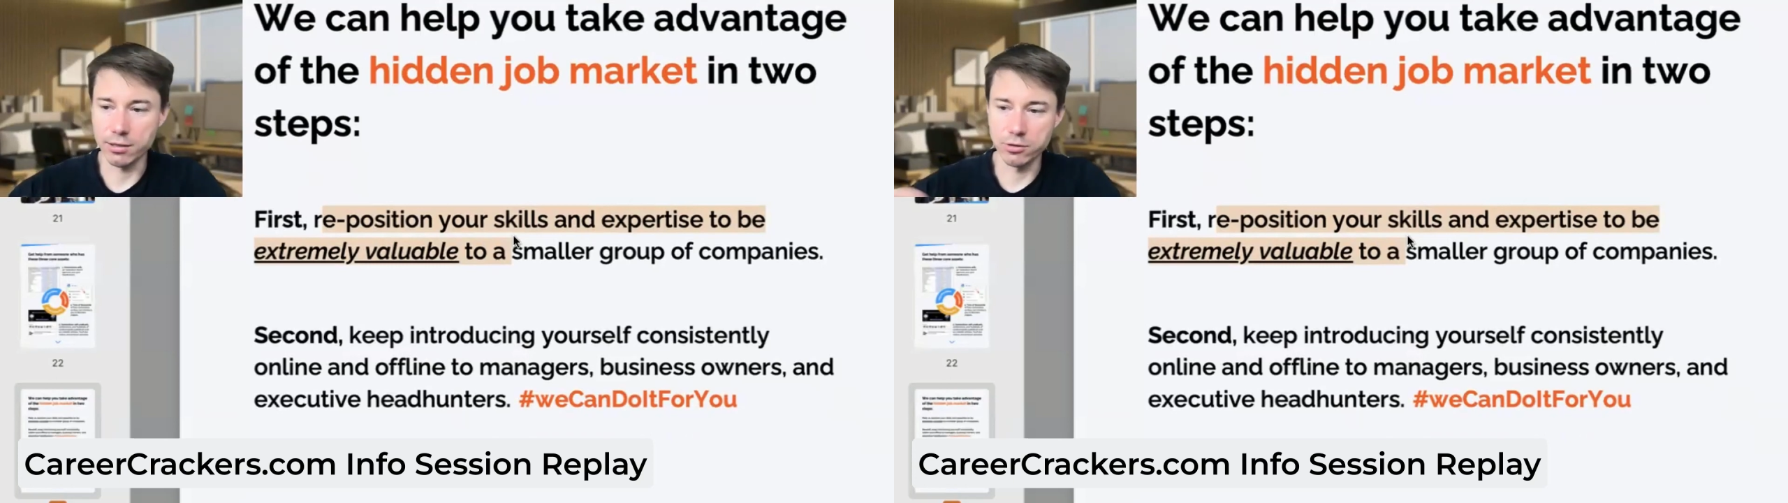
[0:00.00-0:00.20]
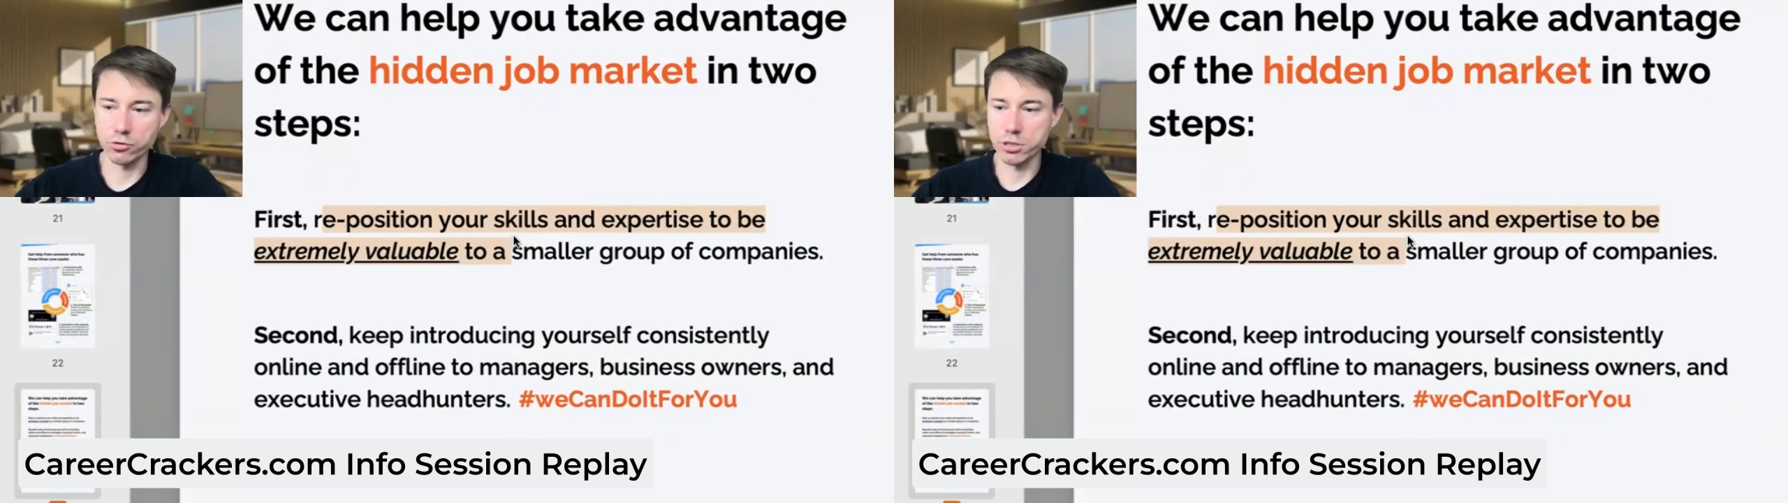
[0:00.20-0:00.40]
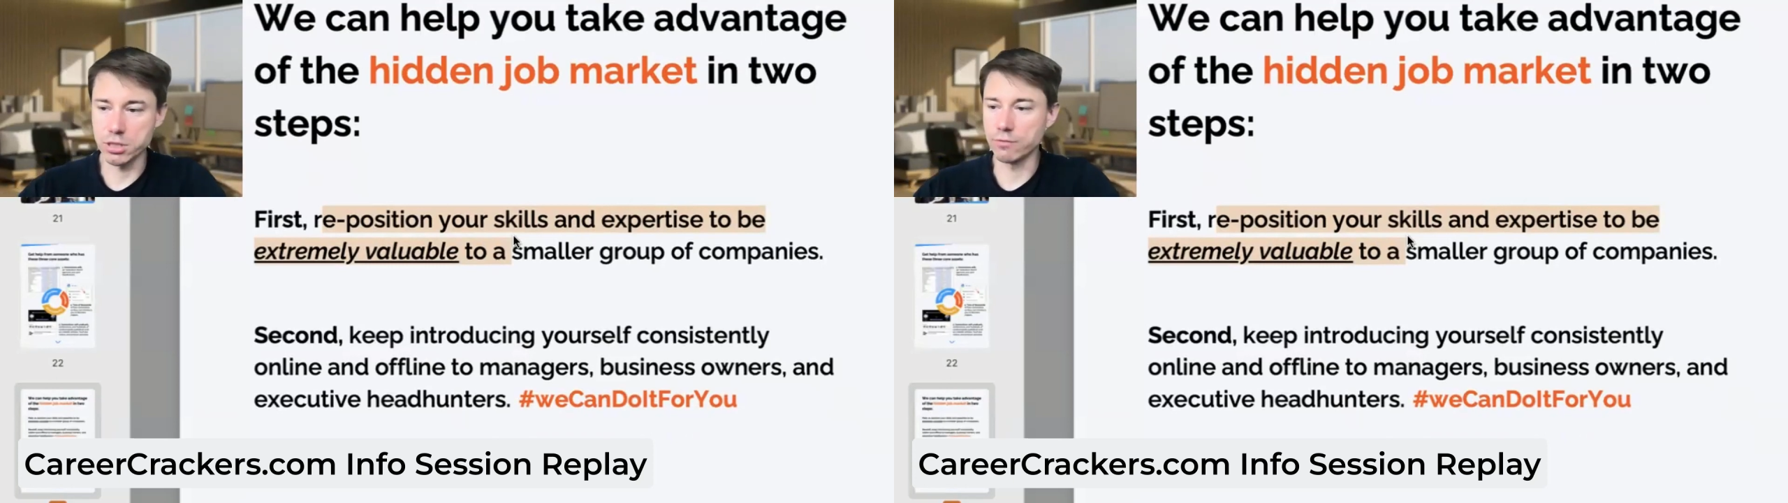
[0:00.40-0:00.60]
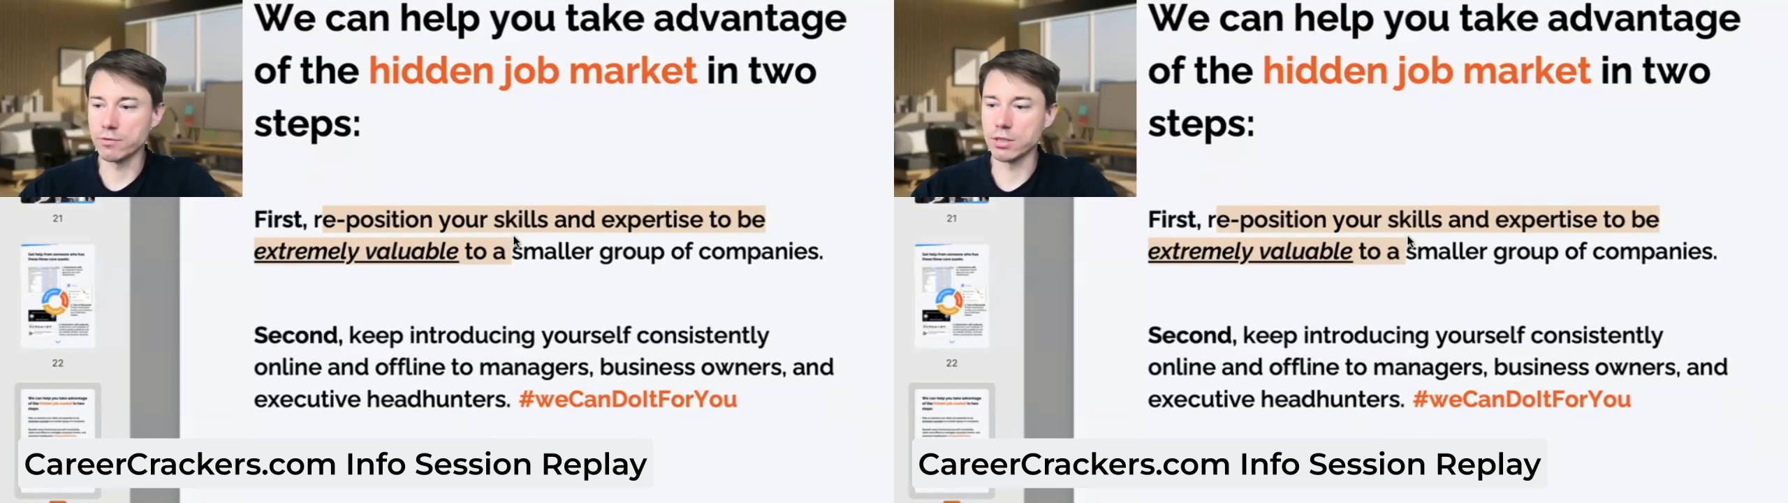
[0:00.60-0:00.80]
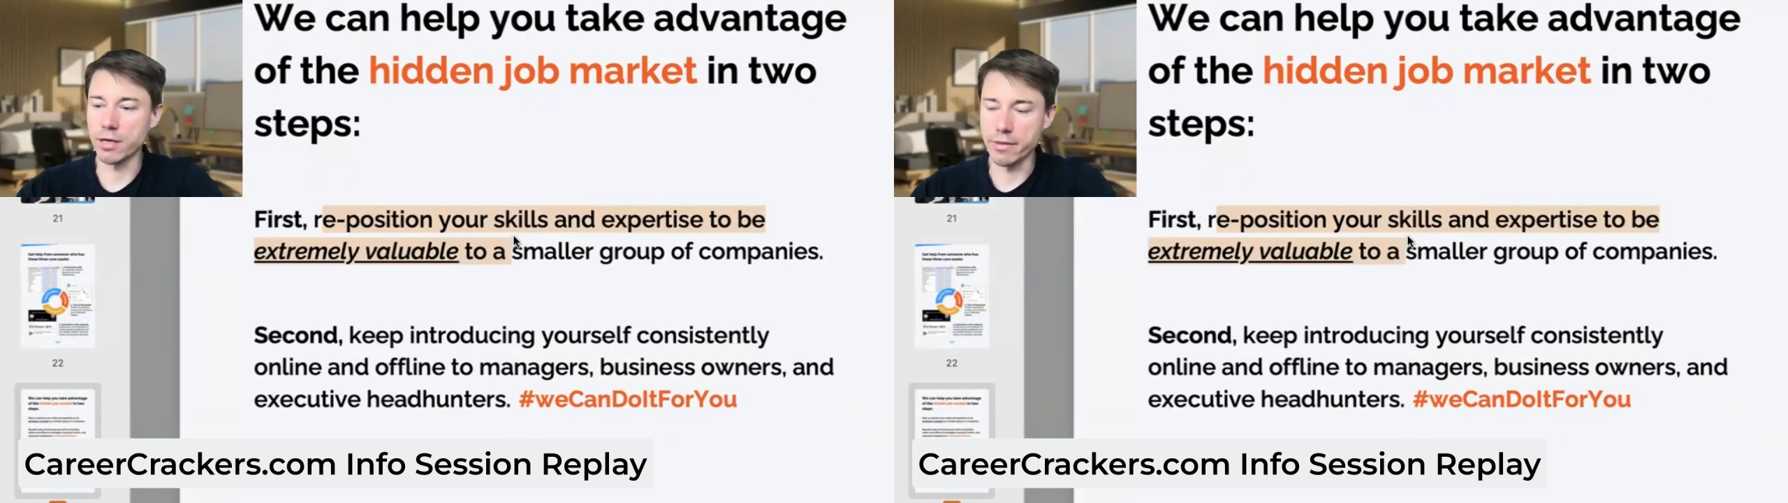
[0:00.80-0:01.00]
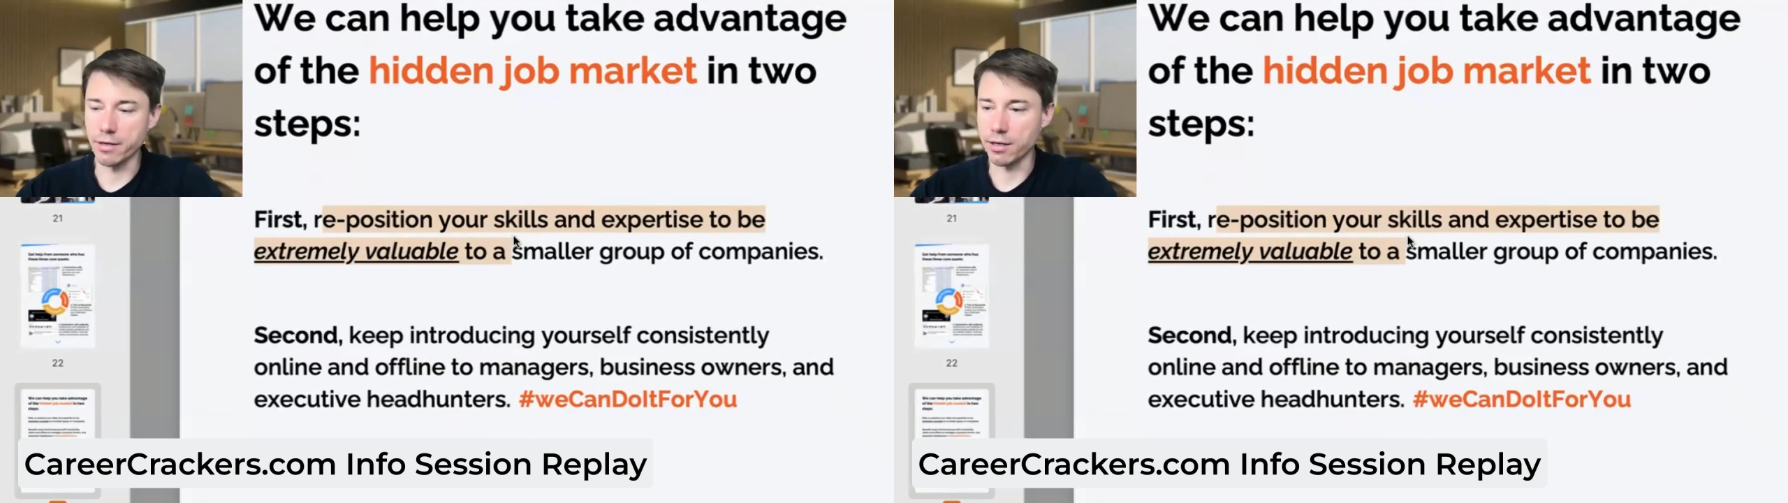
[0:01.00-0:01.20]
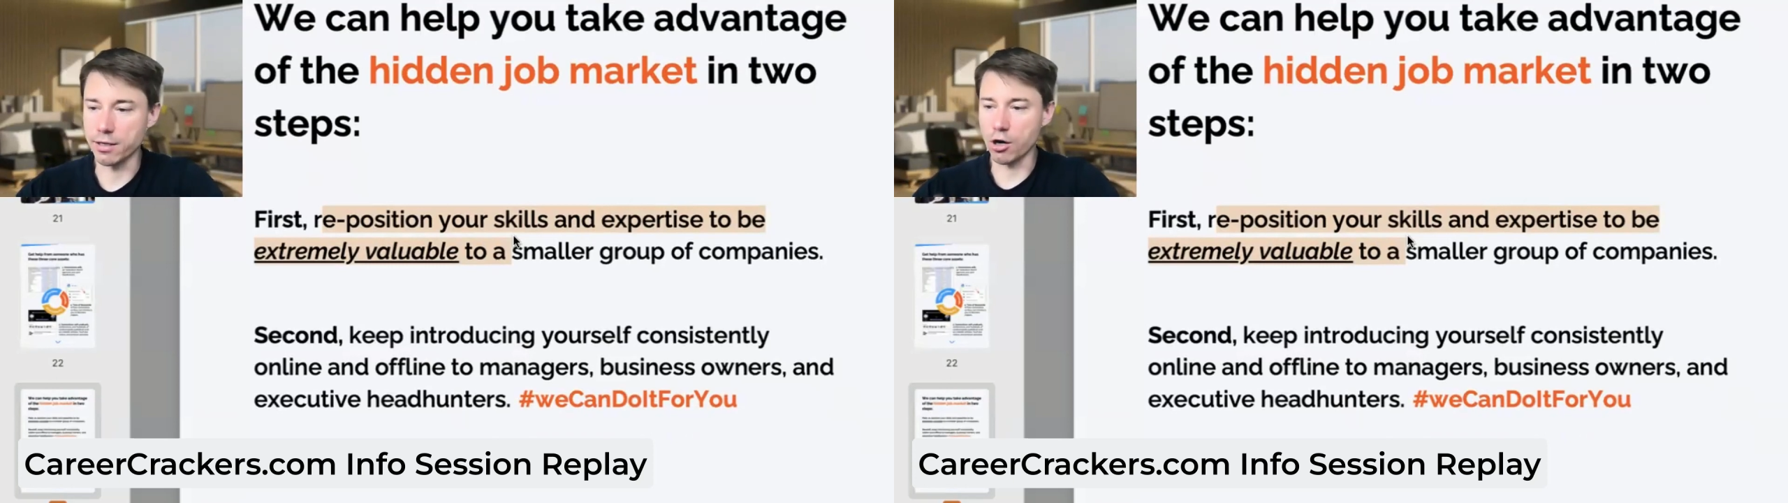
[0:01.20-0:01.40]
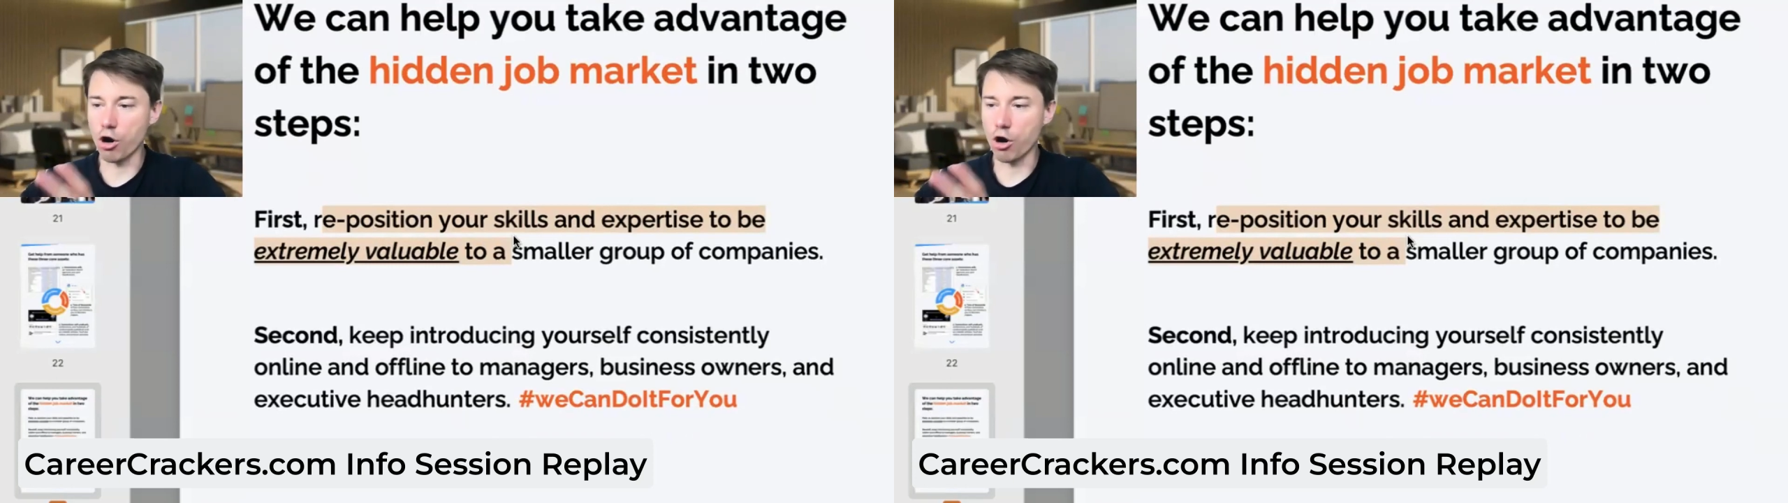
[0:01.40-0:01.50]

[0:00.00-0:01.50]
and your CV, and they're like,